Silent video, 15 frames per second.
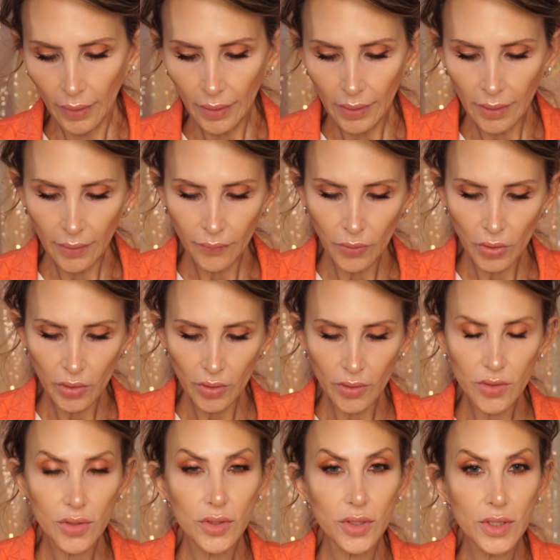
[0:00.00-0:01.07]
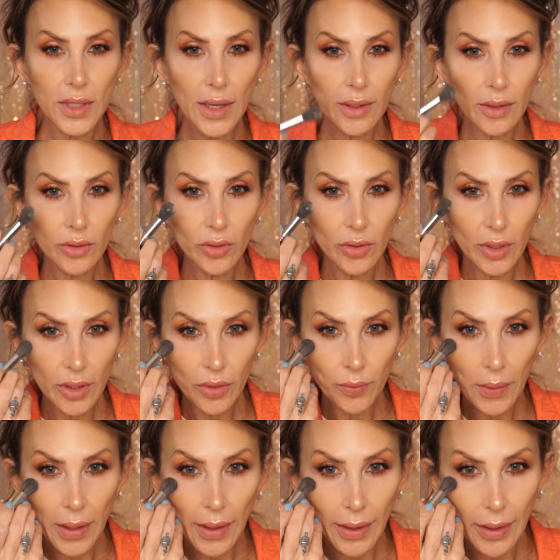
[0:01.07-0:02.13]
and I'm going to set underneath
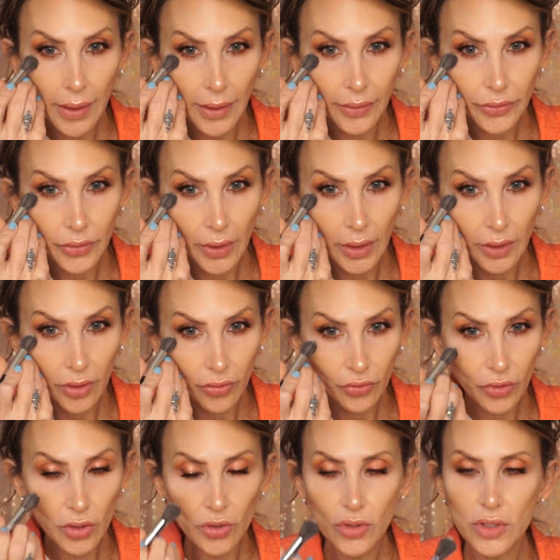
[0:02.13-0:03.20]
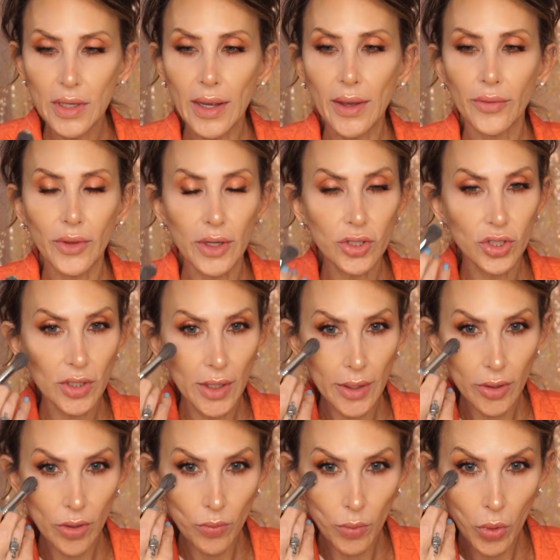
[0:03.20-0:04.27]
my eyes and diffuse out that
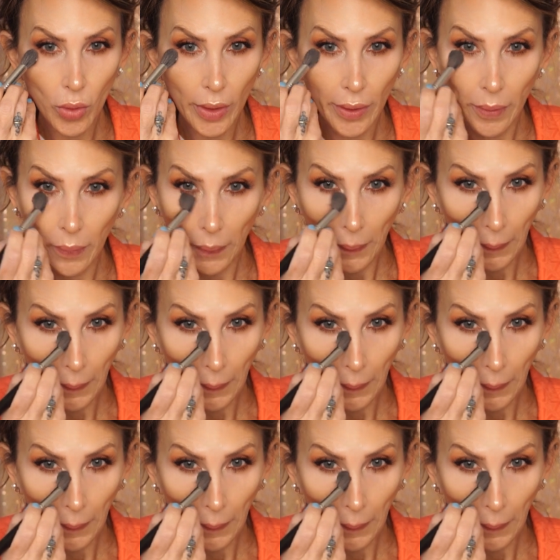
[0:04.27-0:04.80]
shadow more.